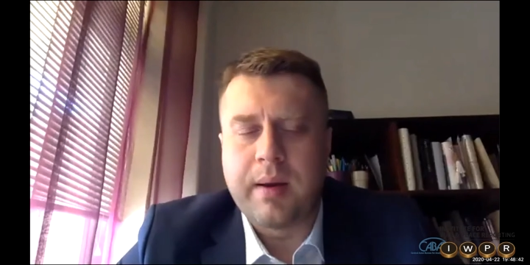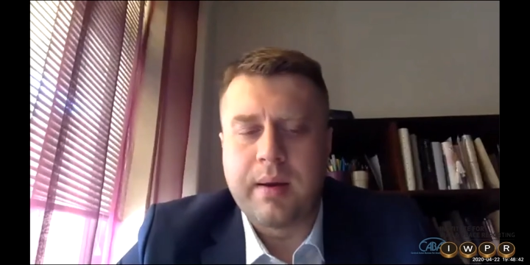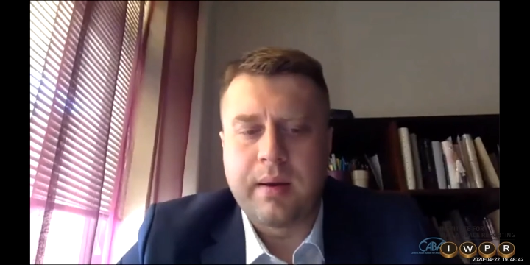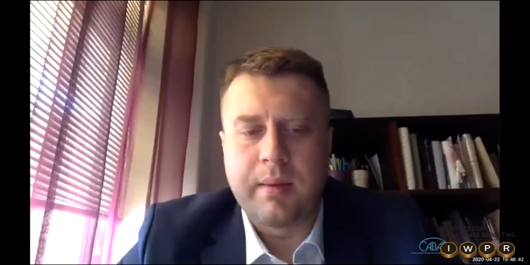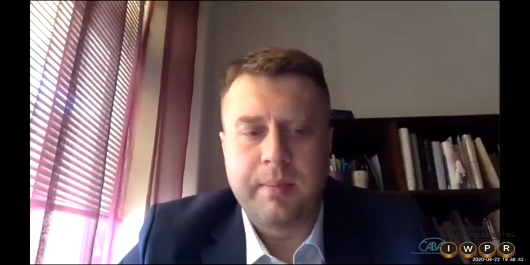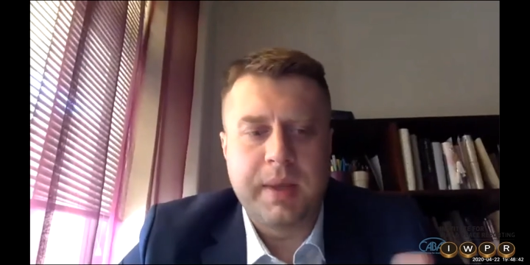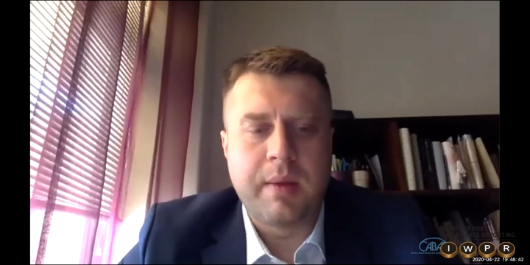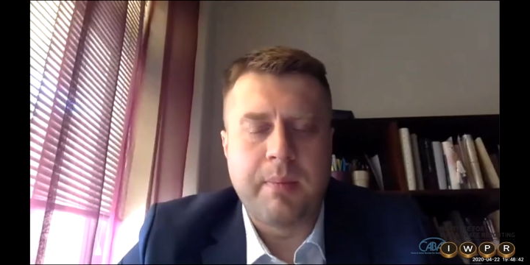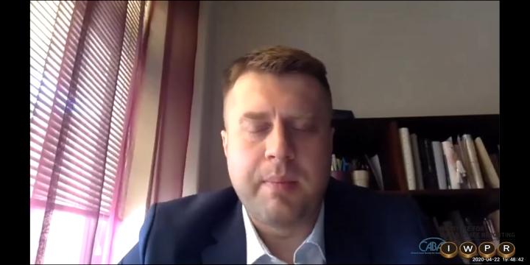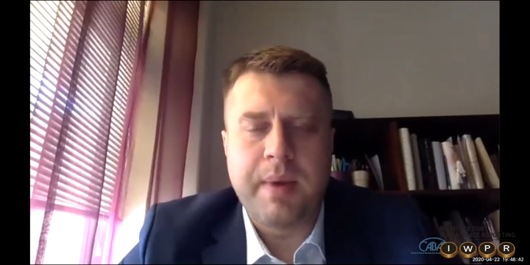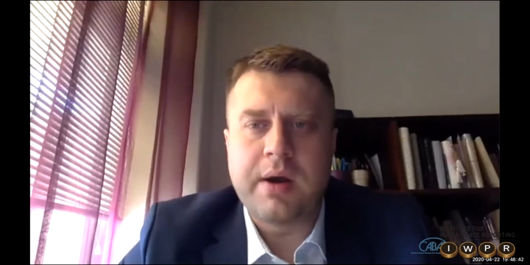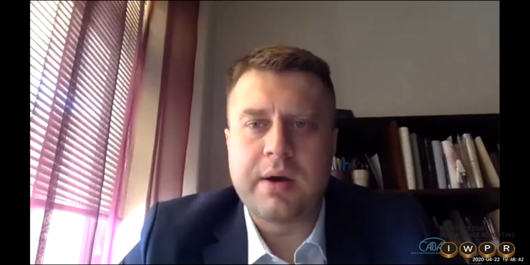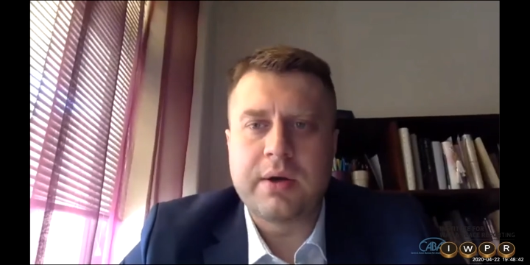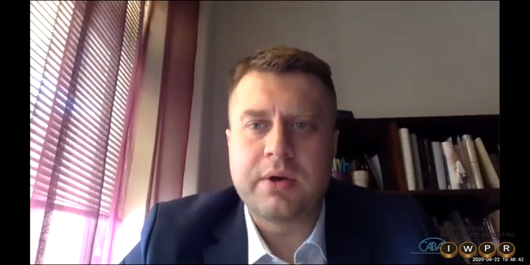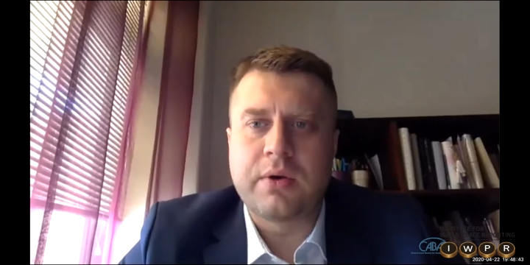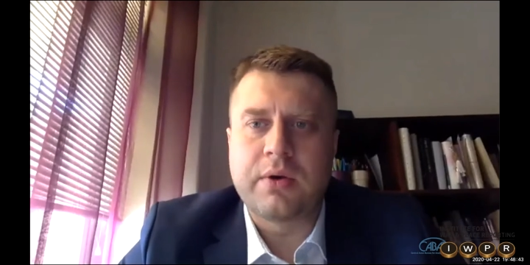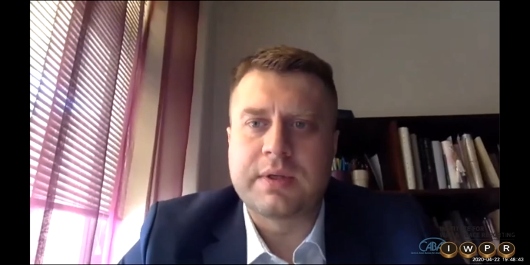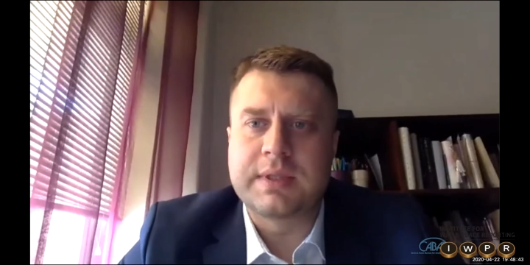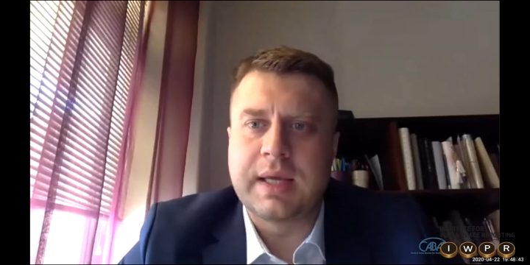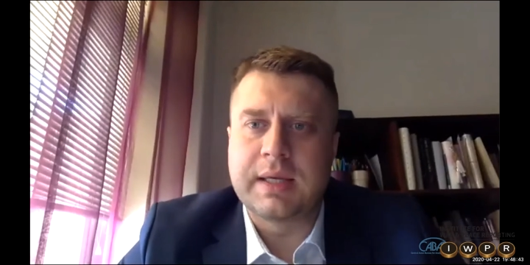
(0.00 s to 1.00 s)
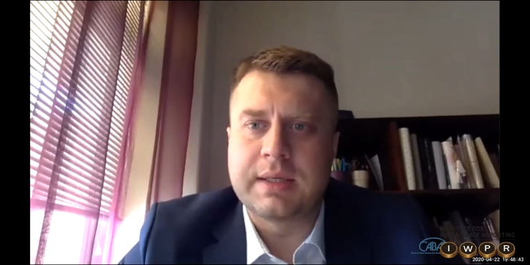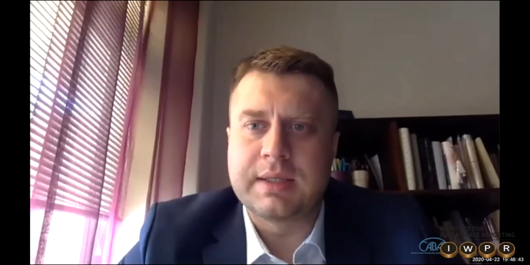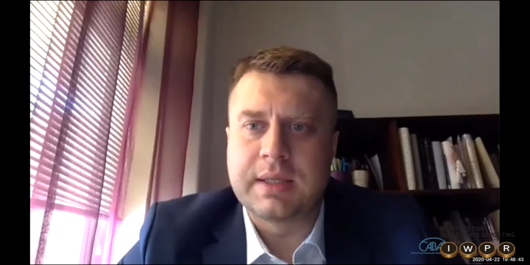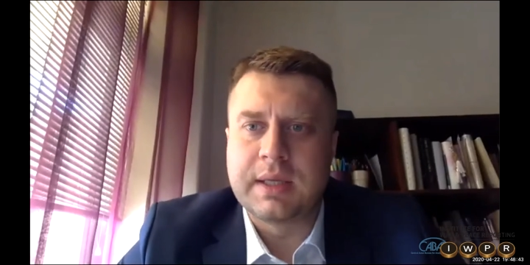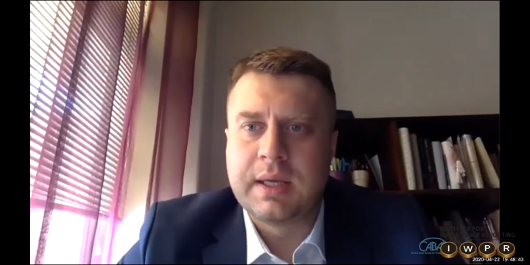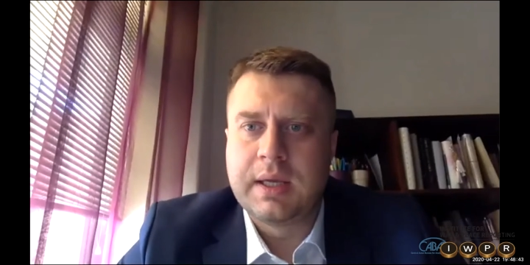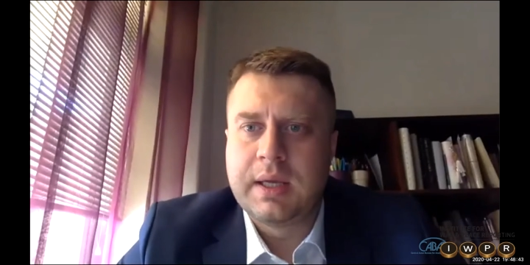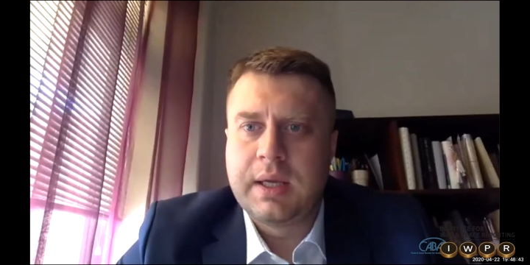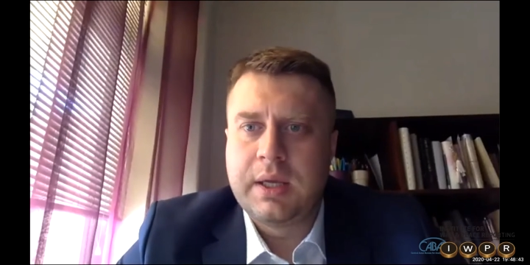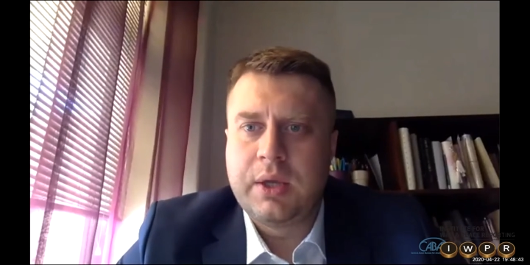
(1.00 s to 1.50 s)
bigger paradox that
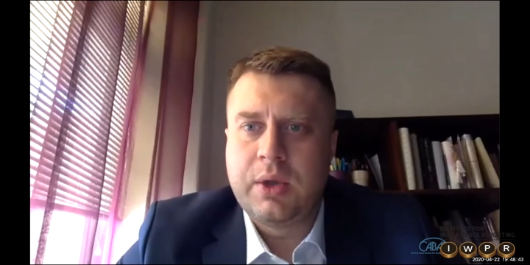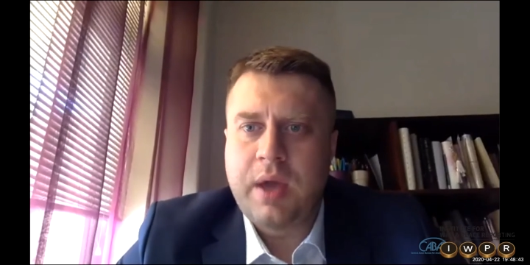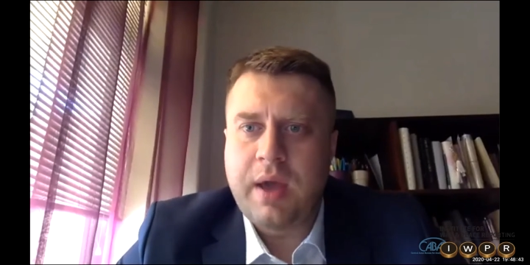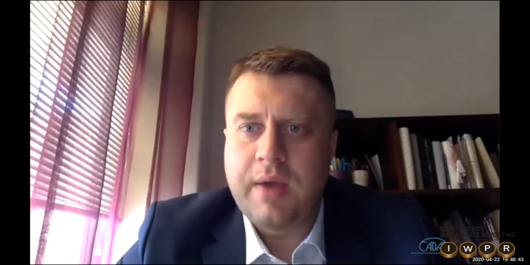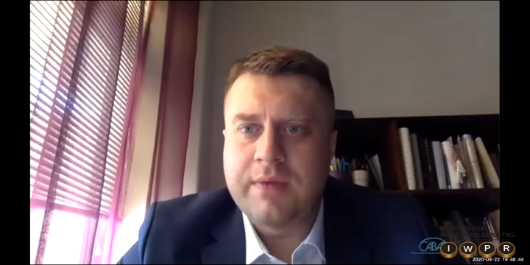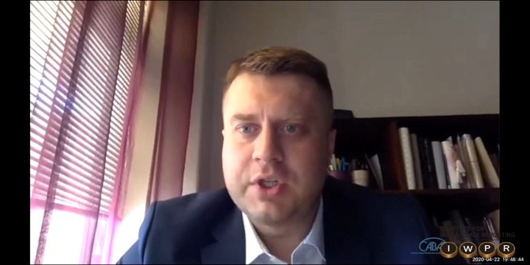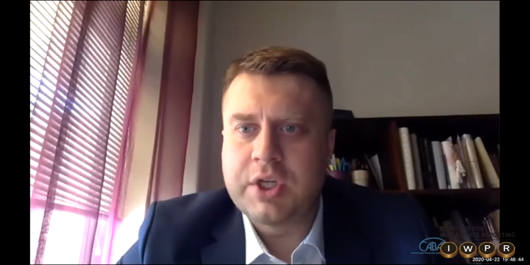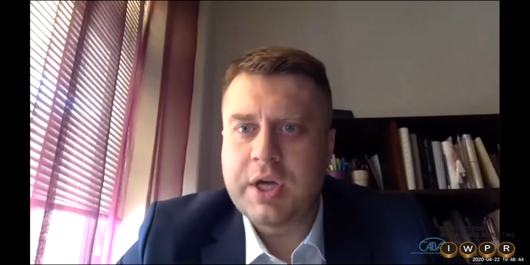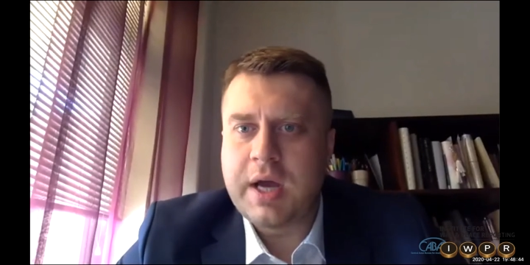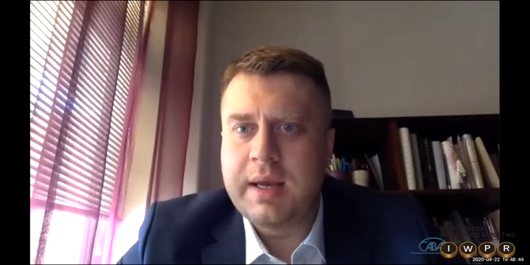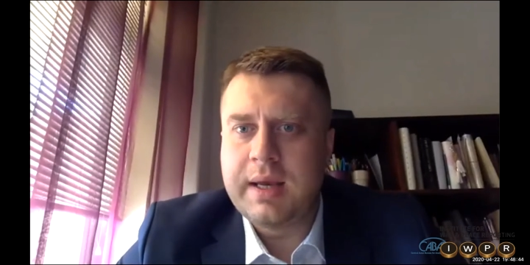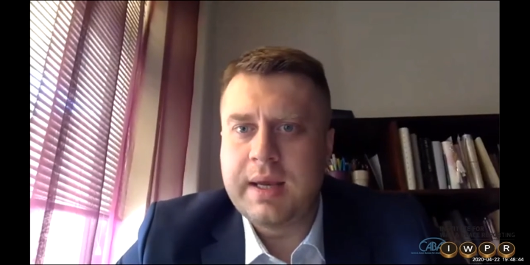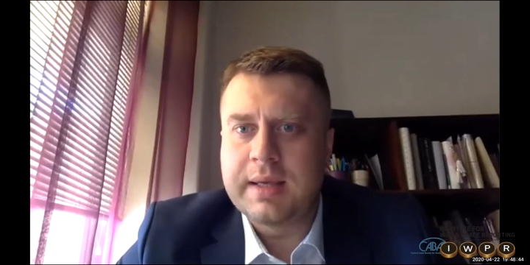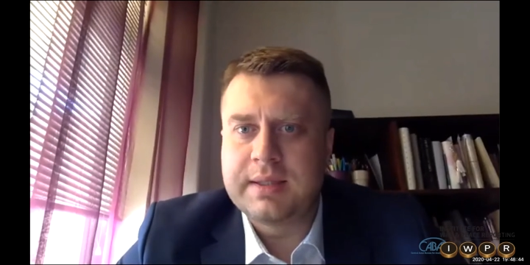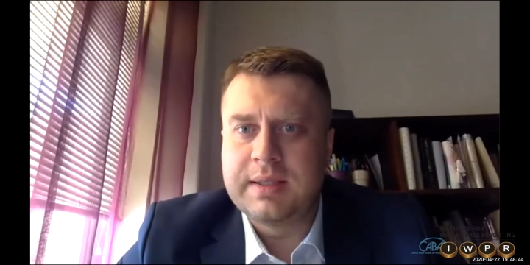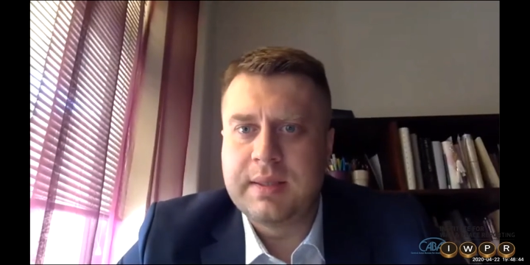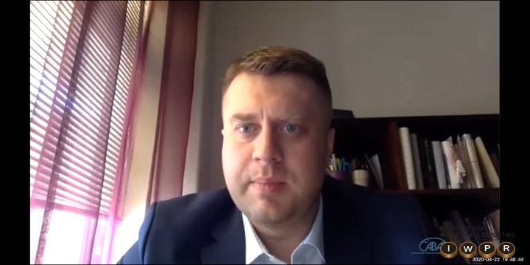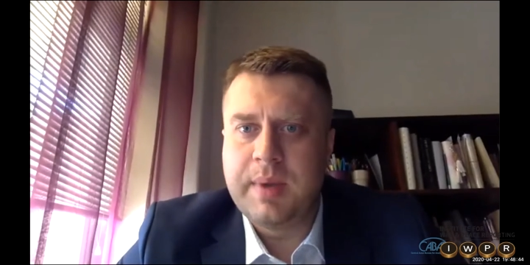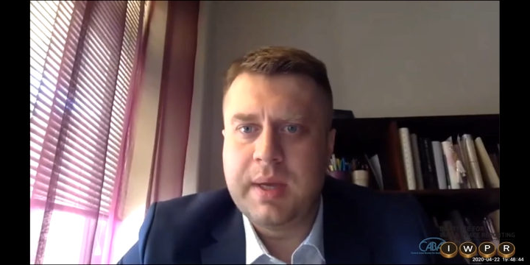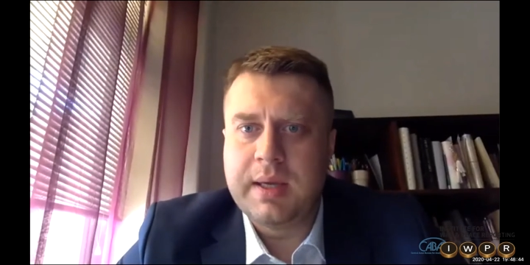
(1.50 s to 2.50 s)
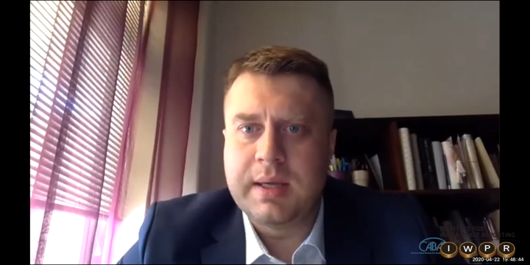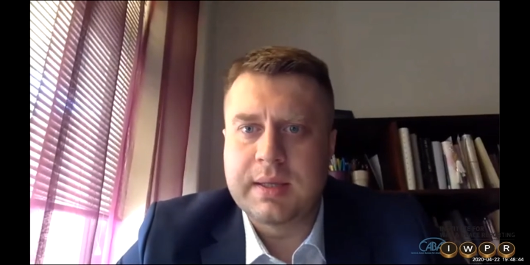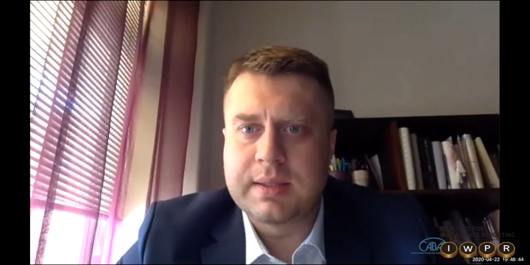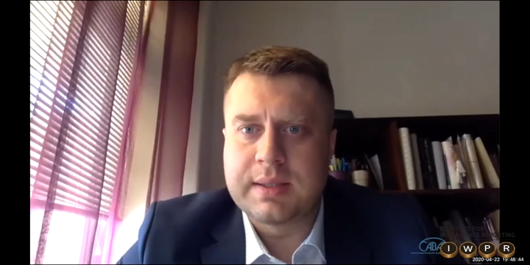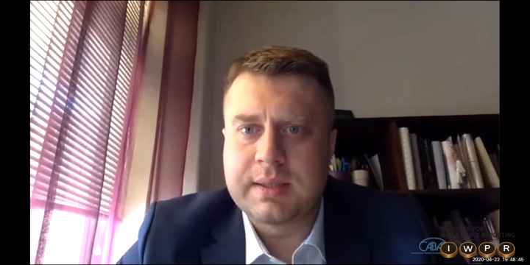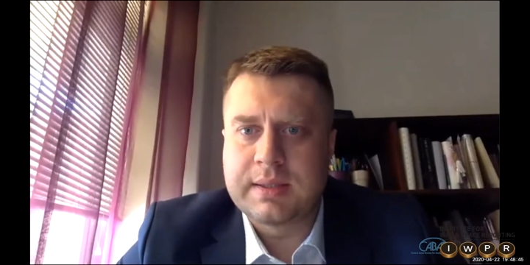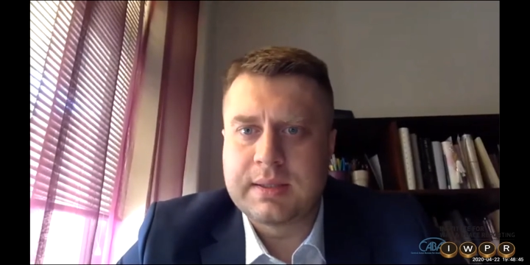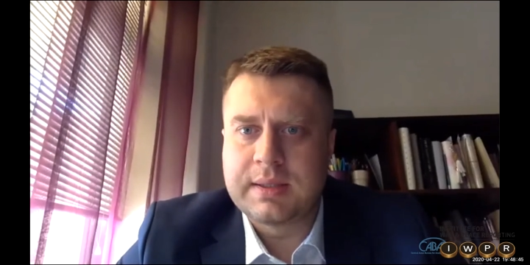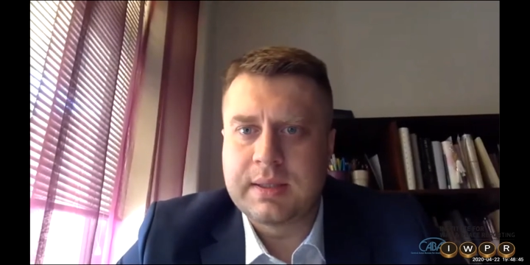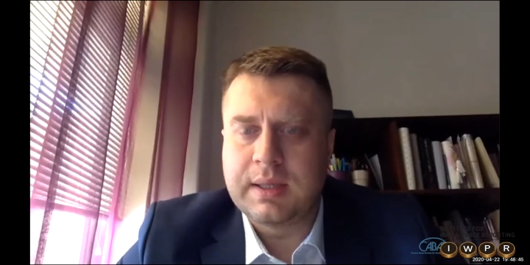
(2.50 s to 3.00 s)
you have China as the
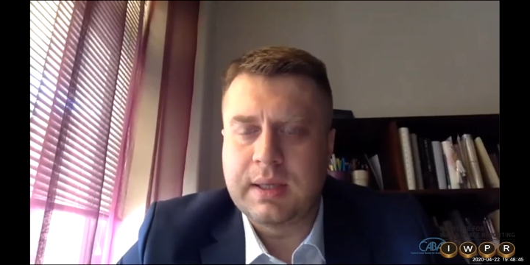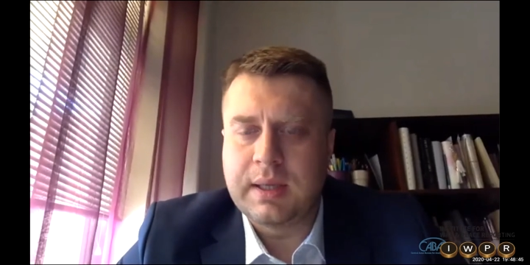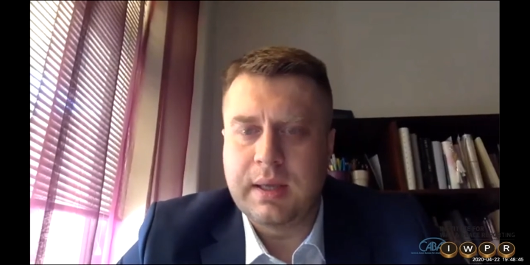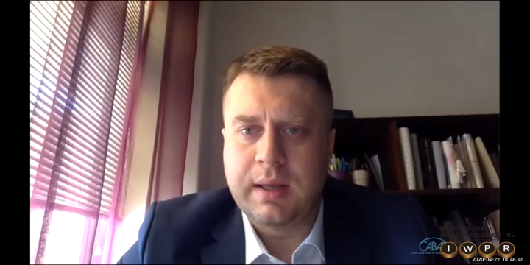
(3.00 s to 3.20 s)
biggest